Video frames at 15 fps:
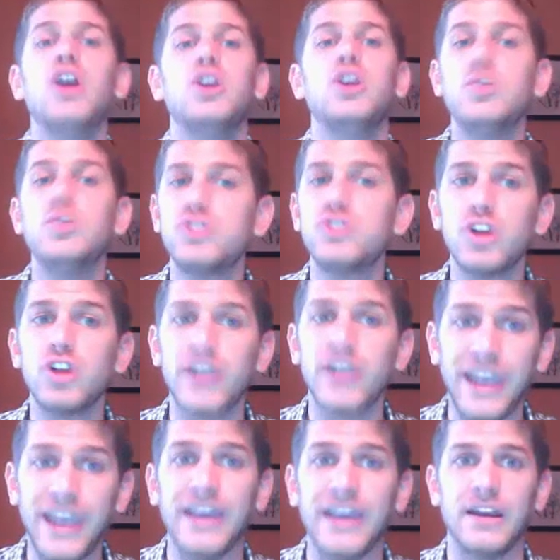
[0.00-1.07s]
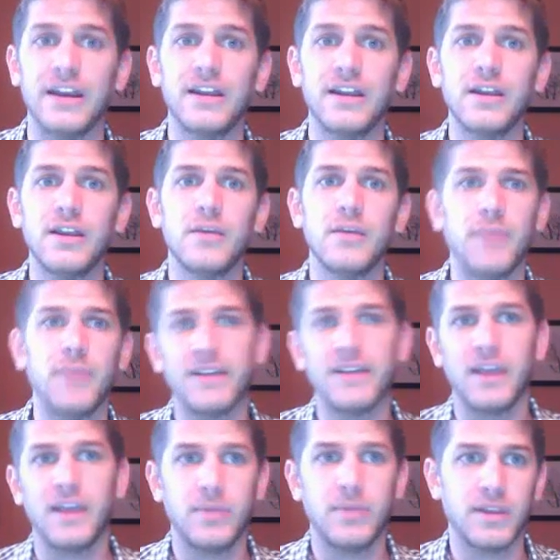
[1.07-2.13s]
you sure can by
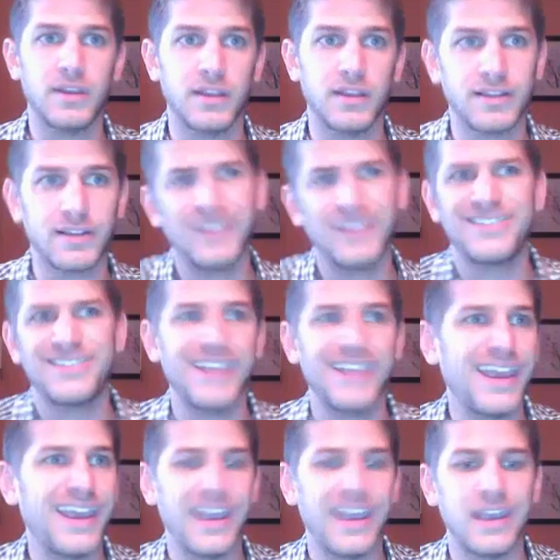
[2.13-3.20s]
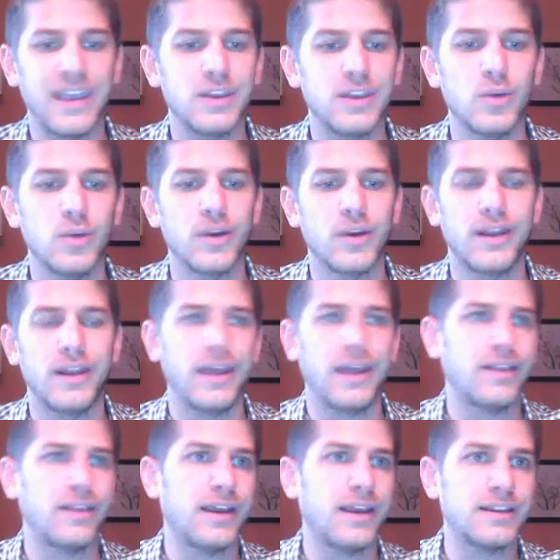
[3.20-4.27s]
typing in, like, let's say you wanted to
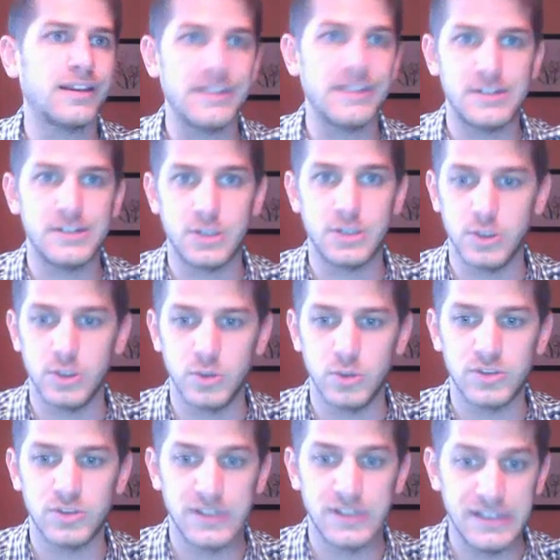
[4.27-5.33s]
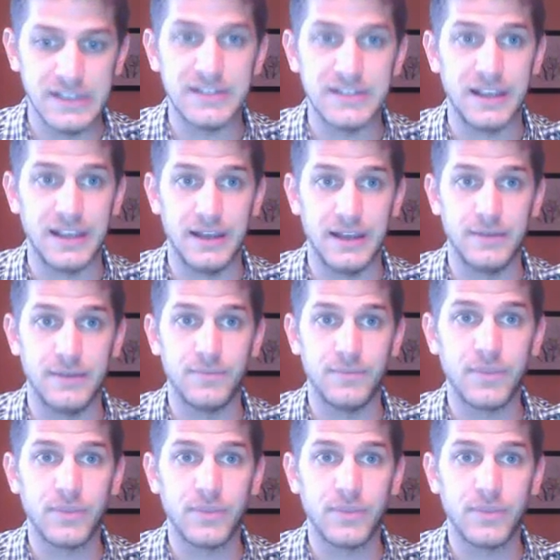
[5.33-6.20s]
add, like, D2 to D10,